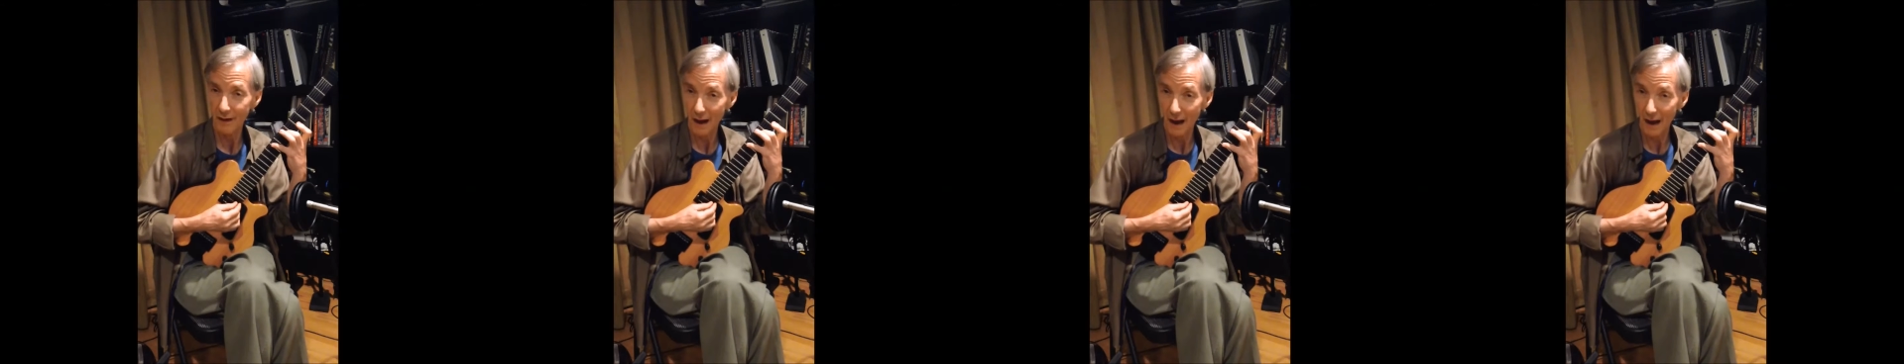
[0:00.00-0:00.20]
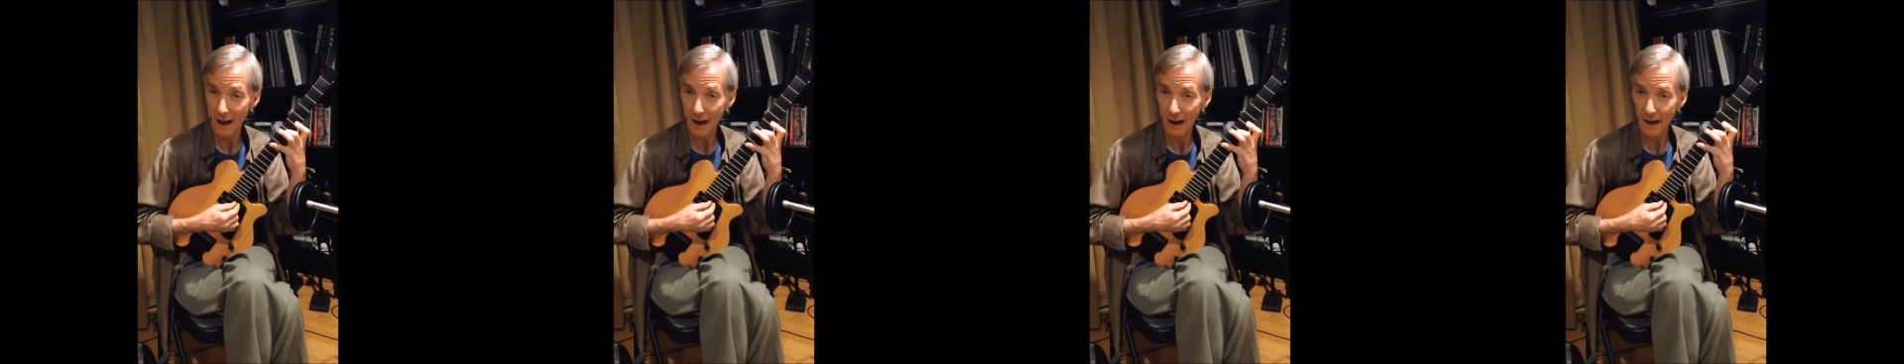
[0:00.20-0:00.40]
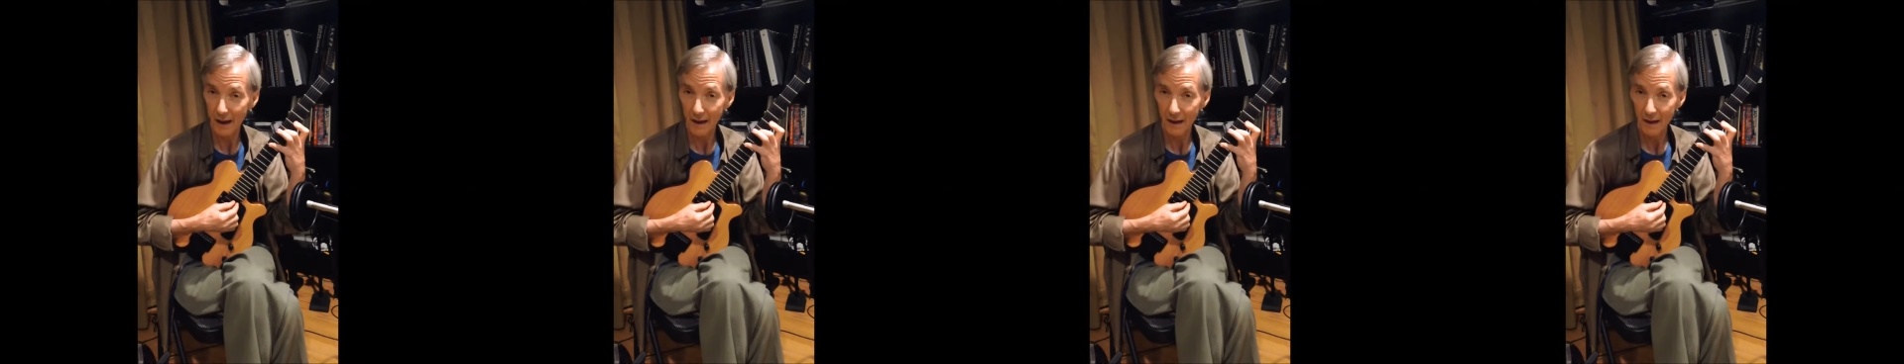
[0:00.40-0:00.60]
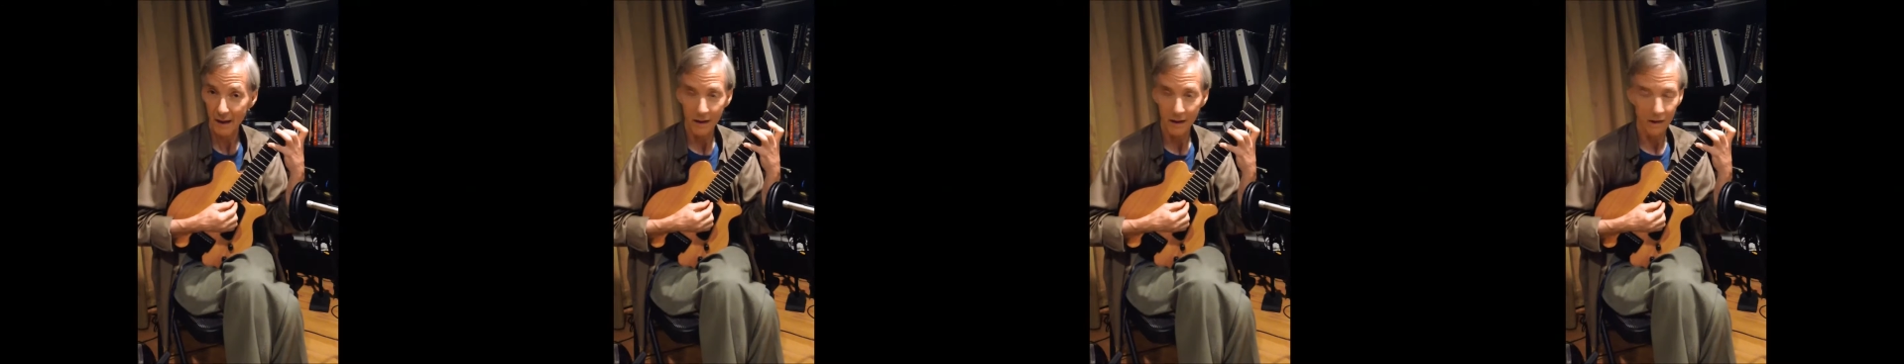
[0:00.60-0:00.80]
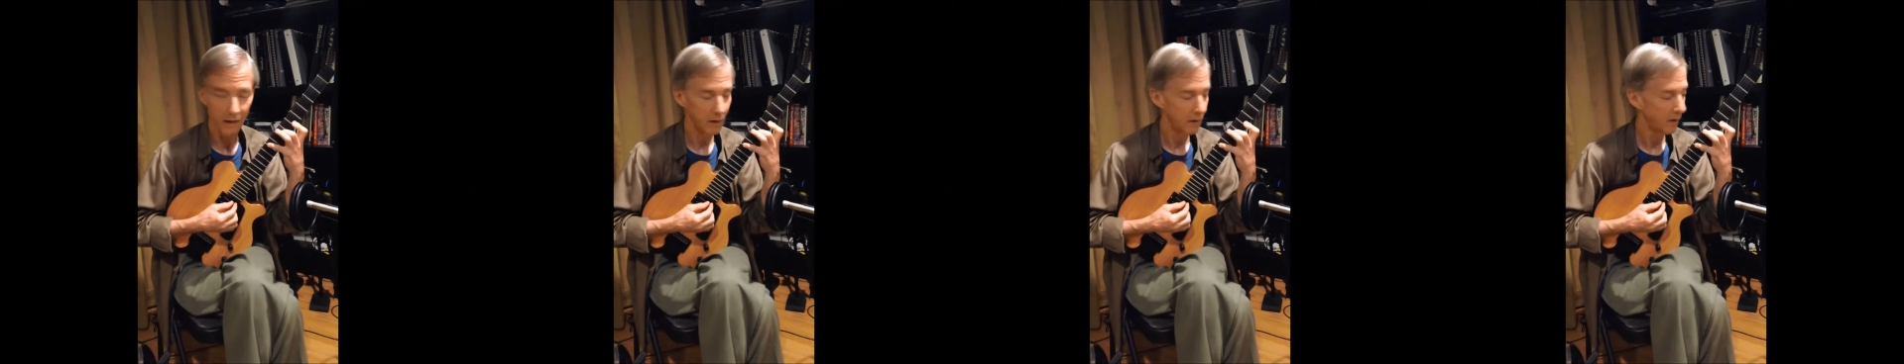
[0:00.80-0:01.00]

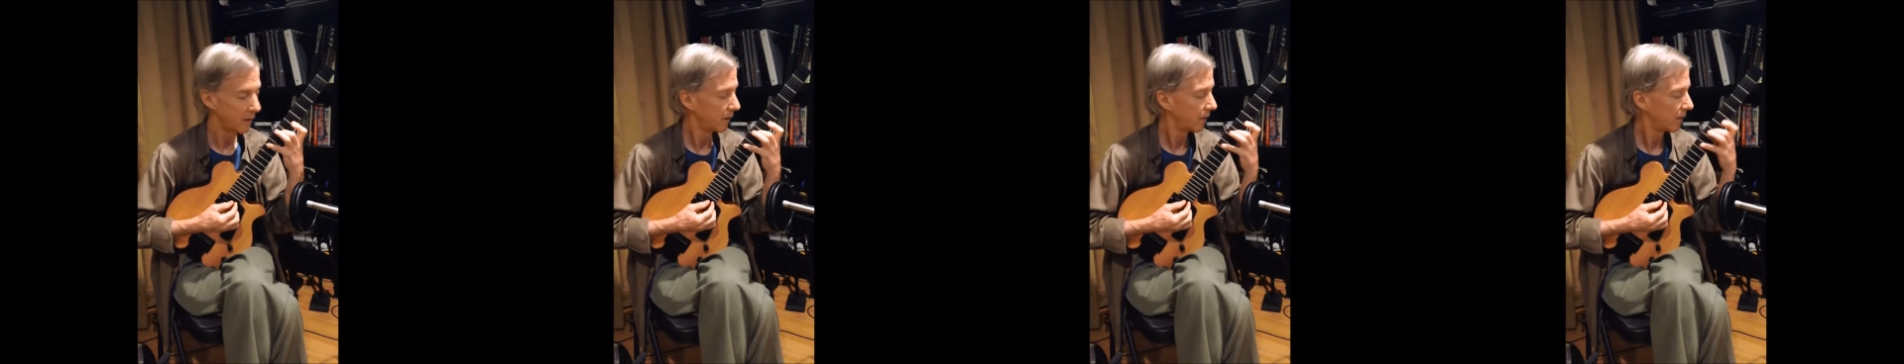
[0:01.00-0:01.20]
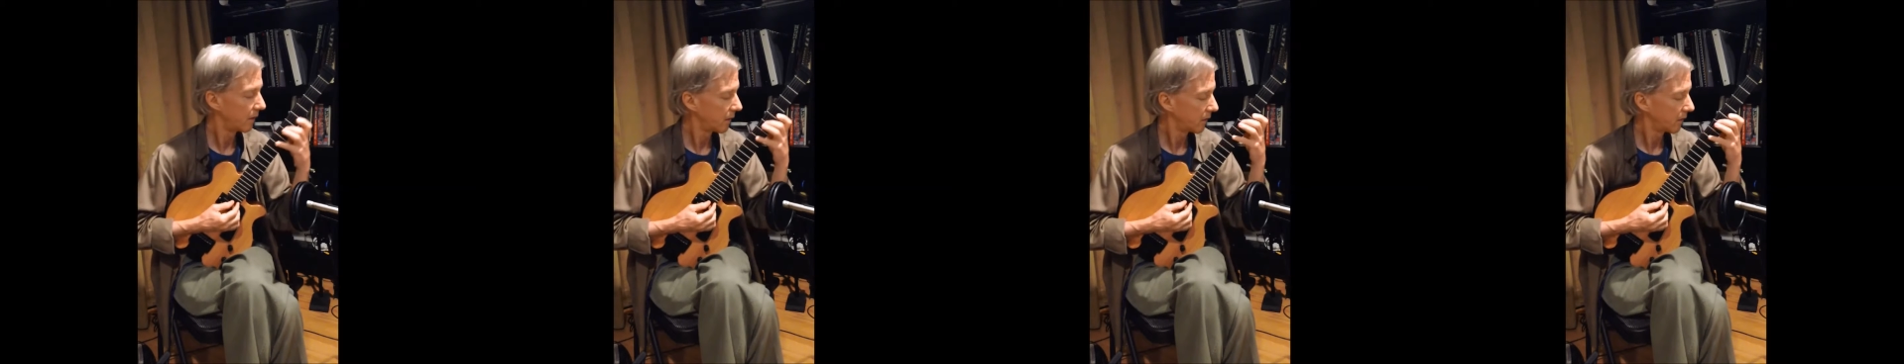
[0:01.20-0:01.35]
9.